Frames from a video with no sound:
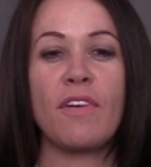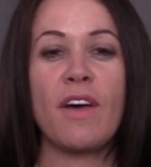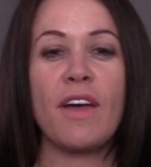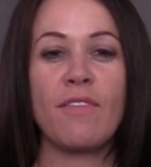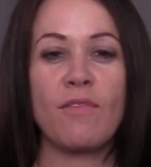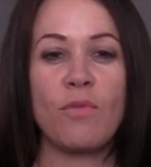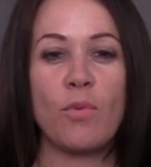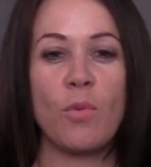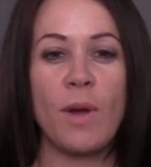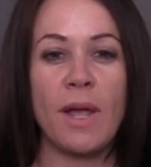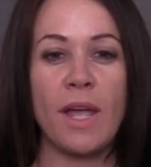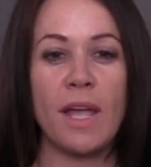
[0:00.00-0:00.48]

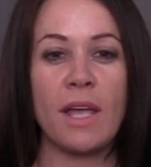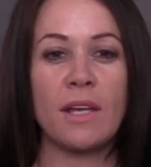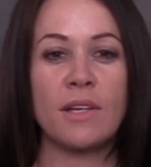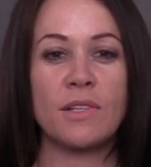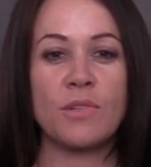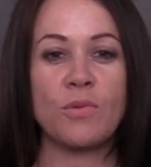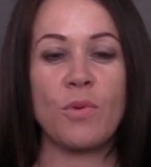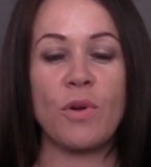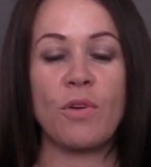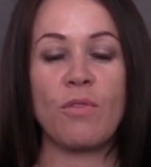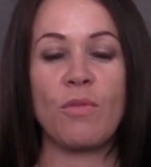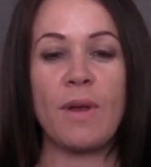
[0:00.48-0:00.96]
5
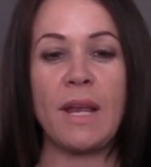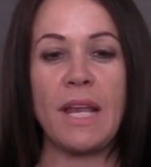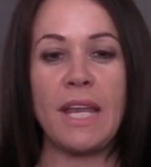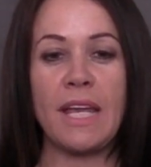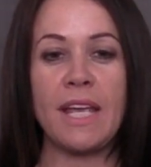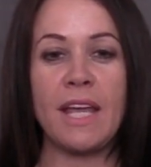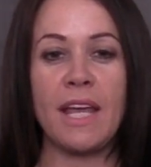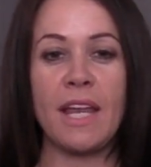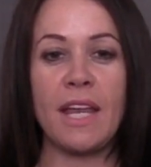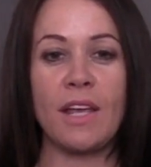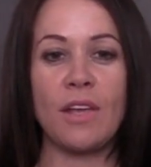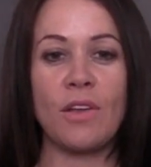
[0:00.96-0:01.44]
weeks, we're really
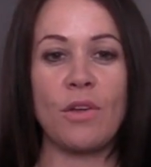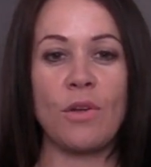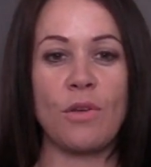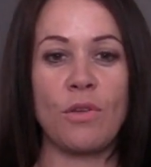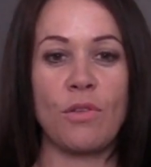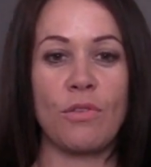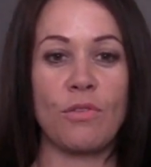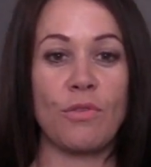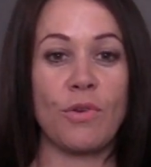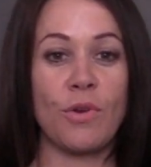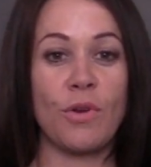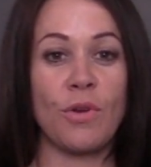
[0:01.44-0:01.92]
getting
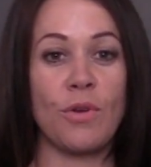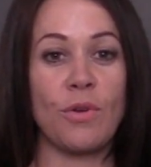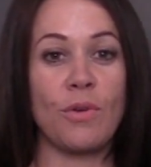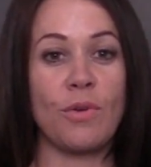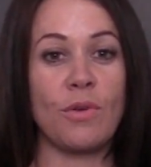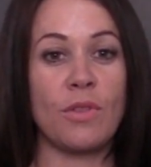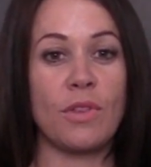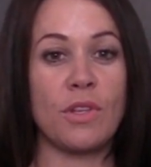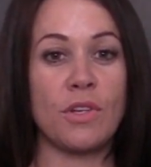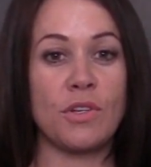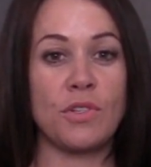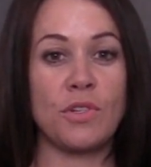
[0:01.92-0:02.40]
you
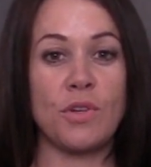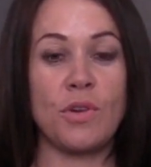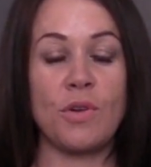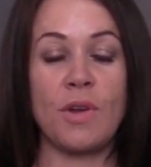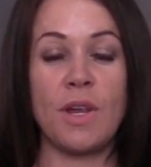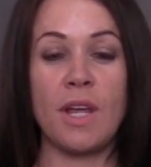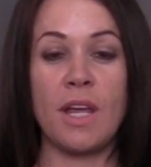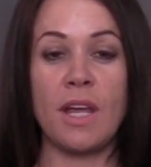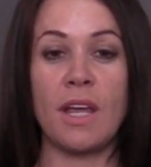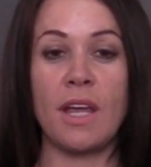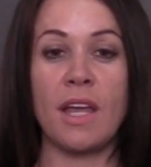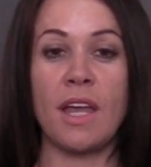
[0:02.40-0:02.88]
through the
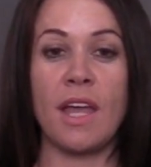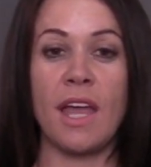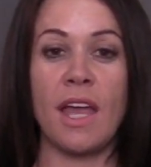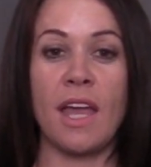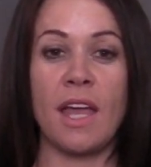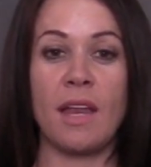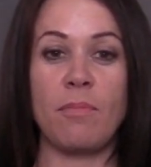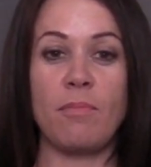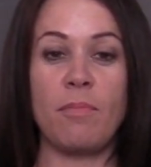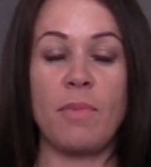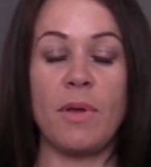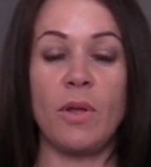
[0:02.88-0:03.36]
shooting
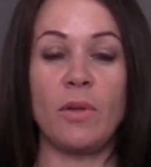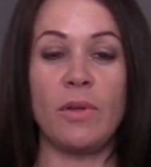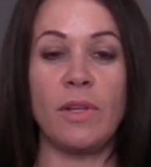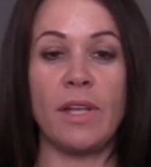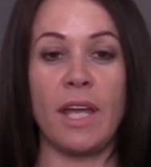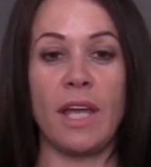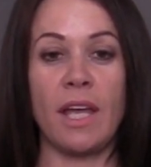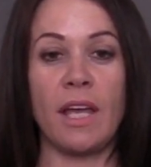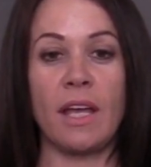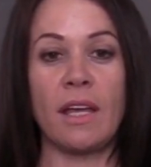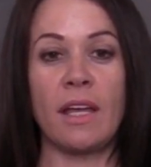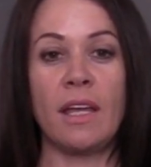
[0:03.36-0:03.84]
and
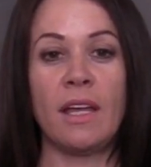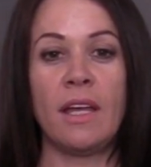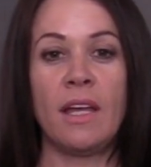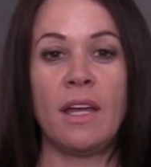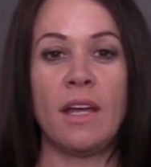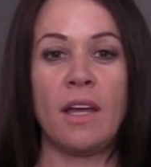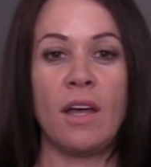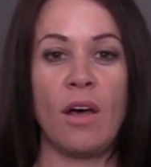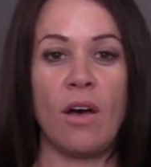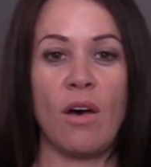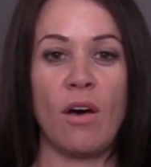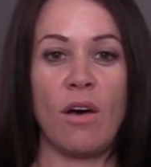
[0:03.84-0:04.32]
building
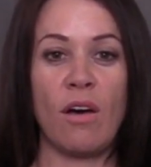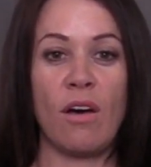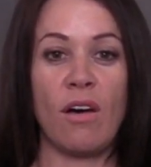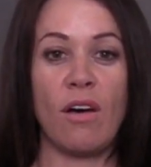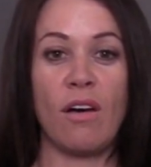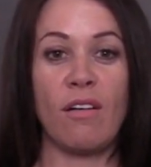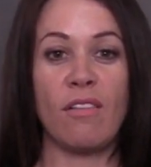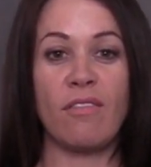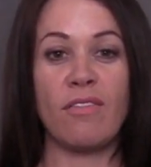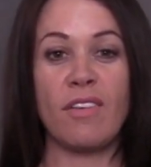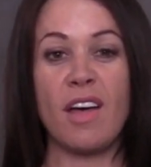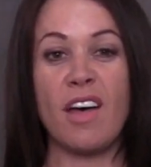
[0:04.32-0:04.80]

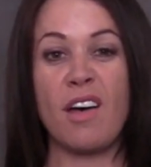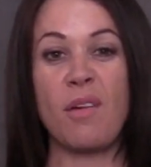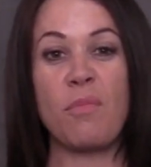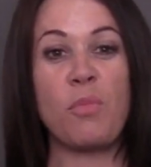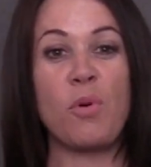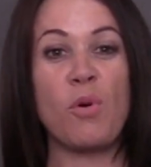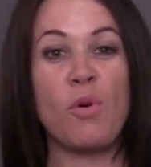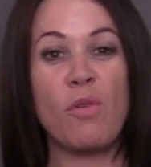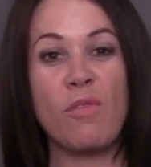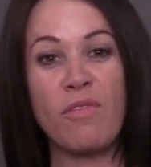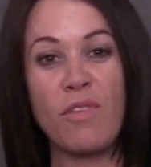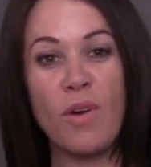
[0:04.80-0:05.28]
of a
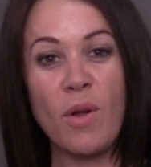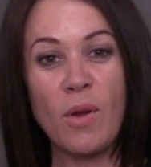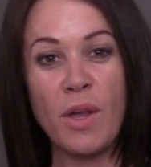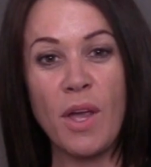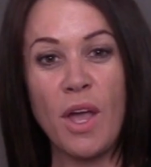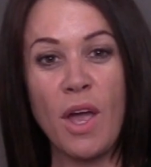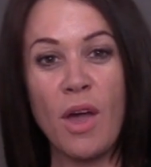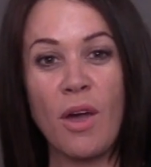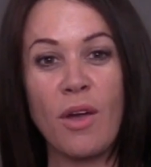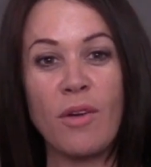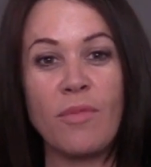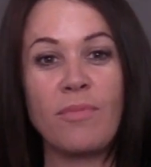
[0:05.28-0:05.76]

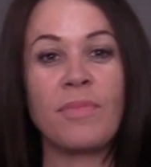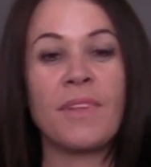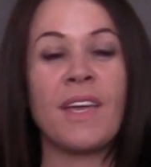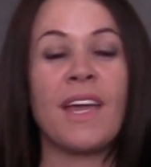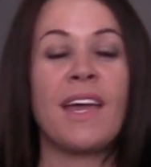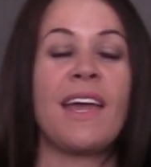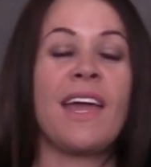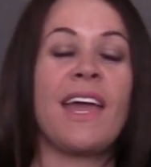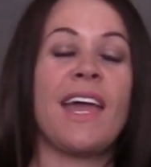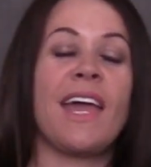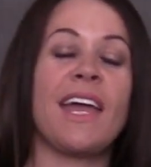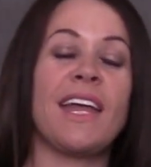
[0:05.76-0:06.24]
portfolio.
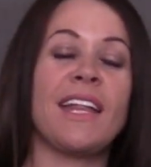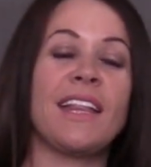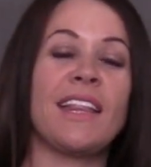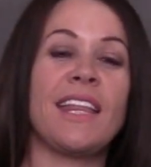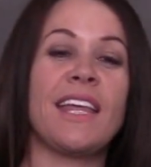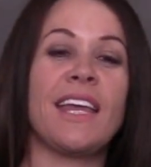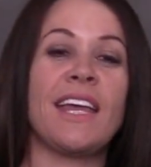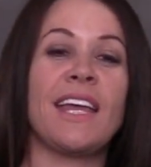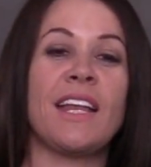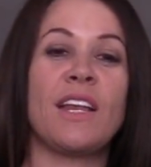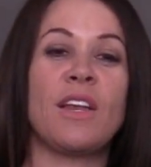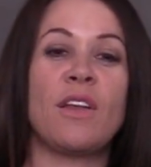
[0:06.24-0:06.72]
And
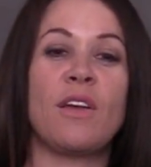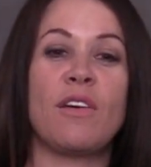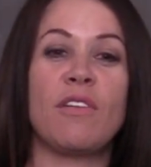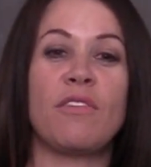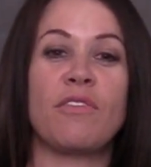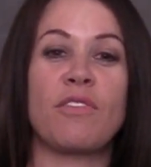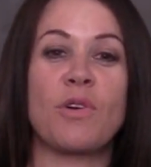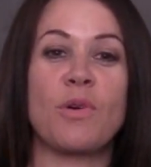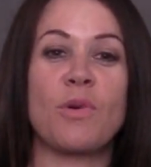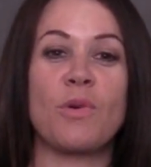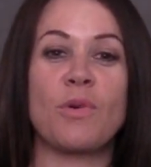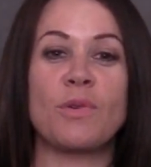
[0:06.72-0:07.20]
then,
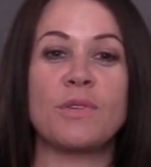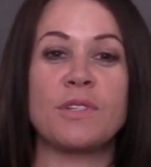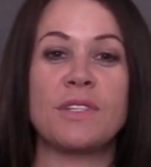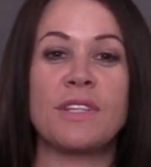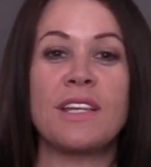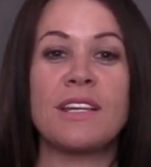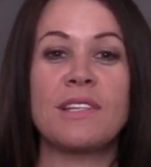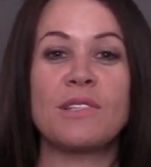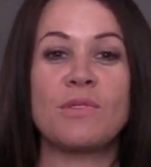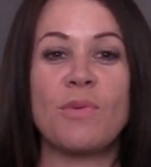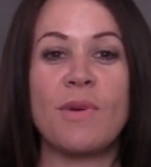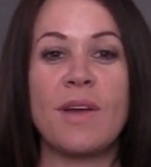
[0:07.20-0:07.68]
of course,
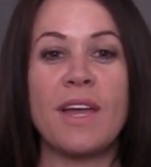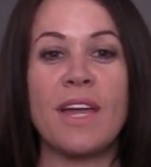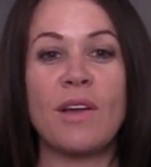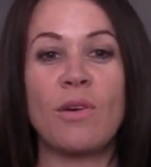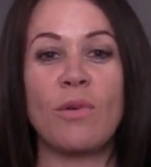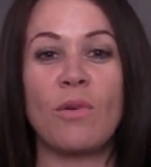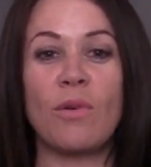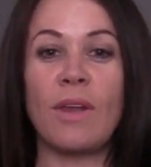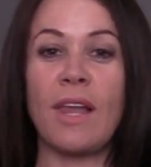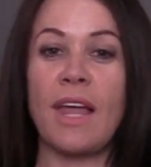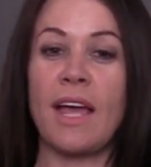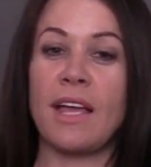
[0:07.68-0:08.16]
this week
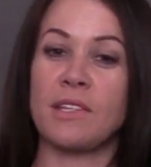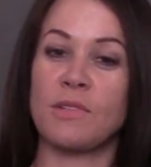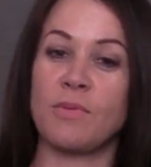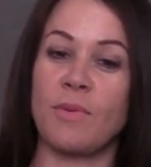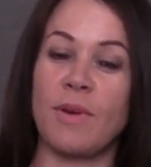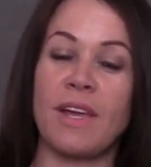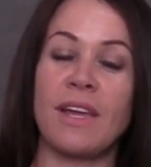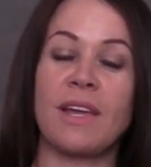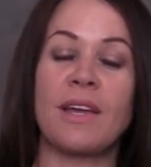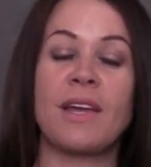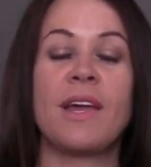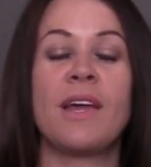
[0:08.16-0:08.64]
or last
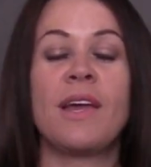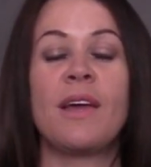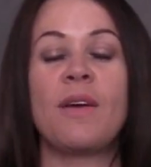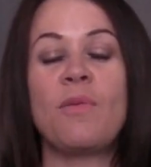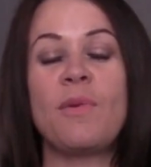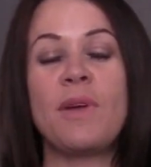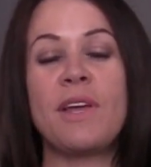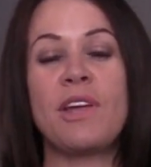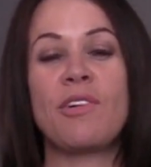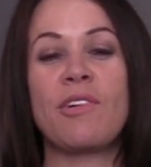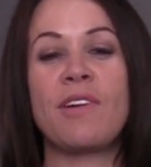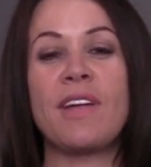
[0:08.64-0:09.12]
week,
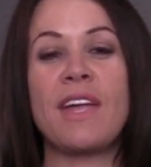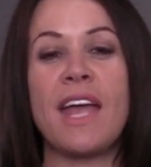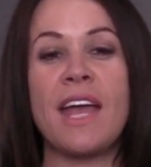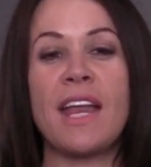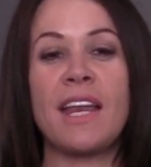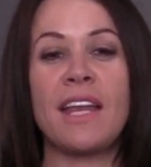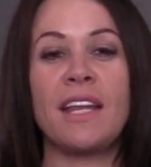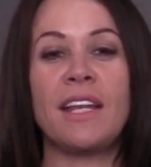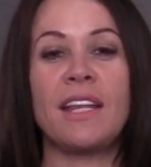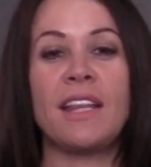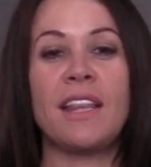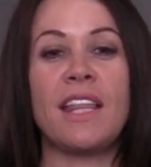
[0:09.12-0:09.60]
we
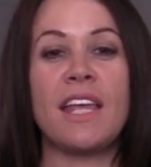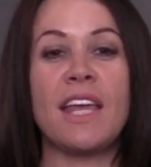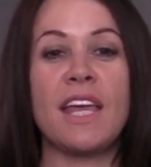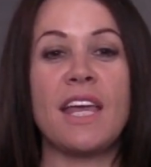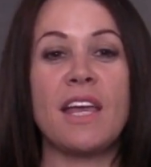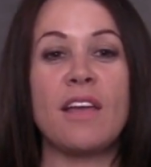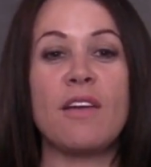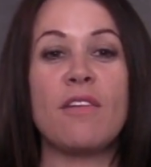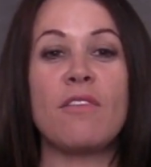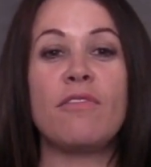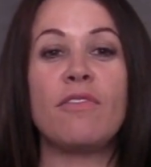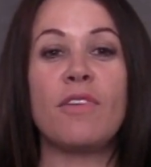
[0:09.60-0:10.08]
created
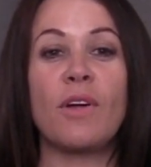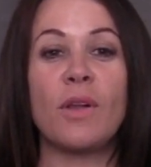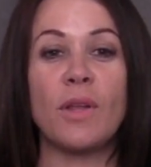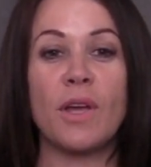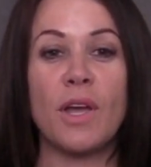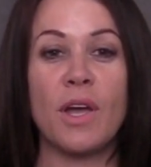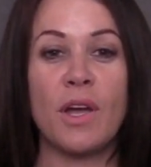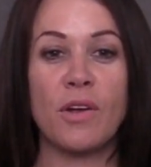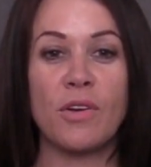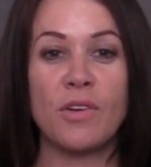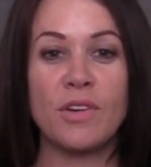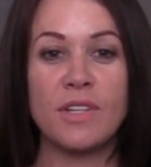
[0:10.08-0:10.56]
the
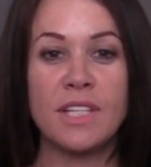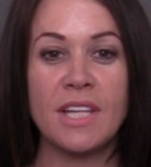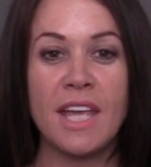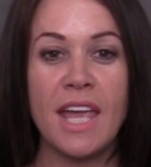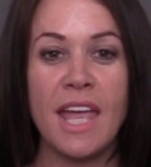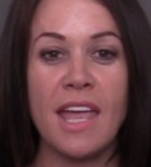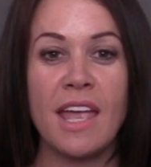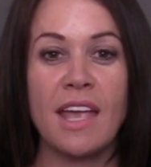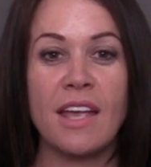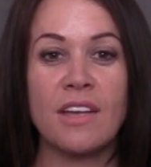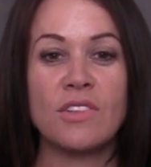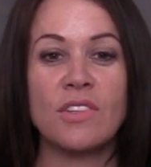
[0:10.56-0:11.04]
folio
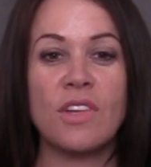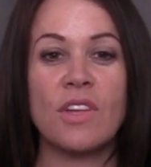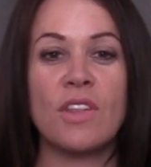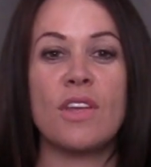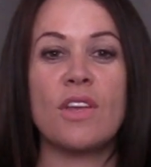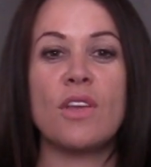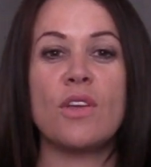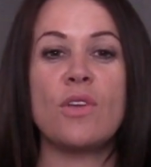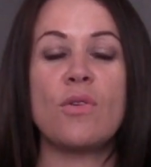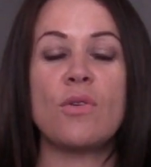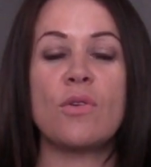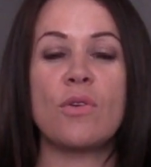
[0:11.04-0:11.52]
critique so
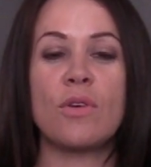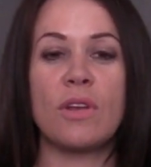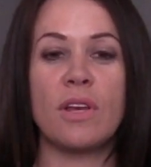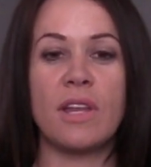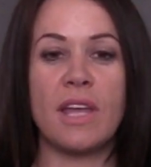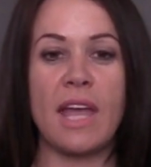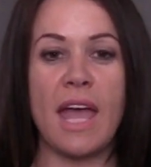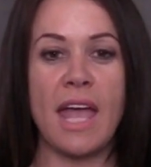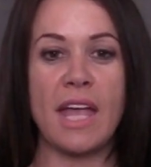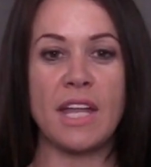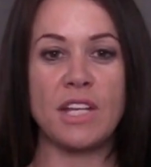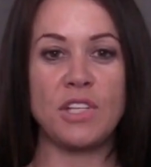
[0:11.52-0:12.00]
that you
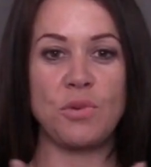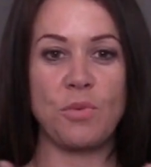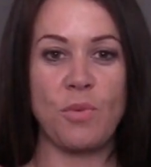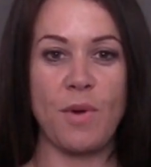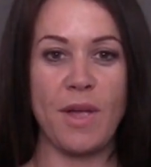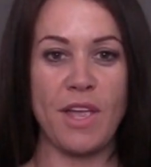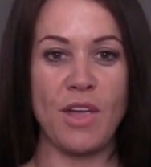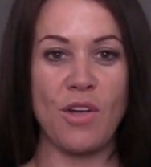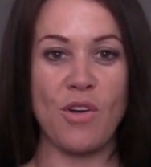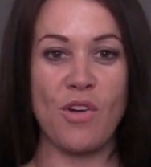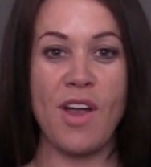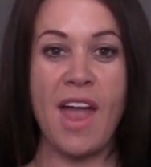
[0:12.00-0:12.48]
could gauge
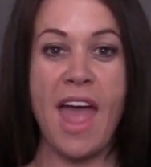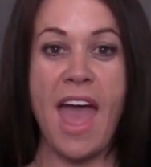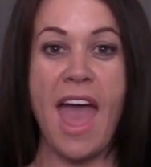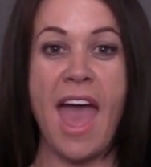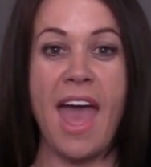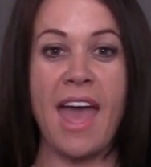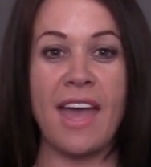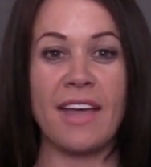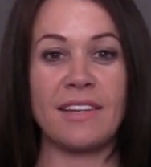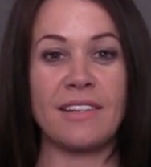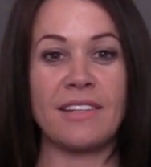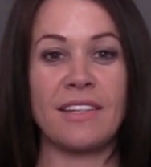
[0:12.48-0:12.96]
where you're
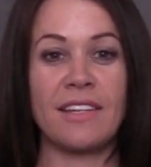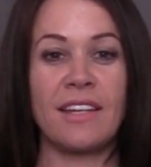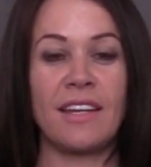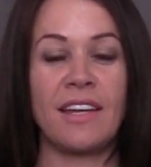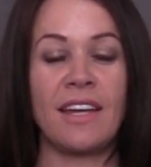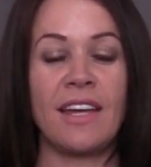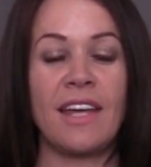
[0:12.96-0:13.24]
at.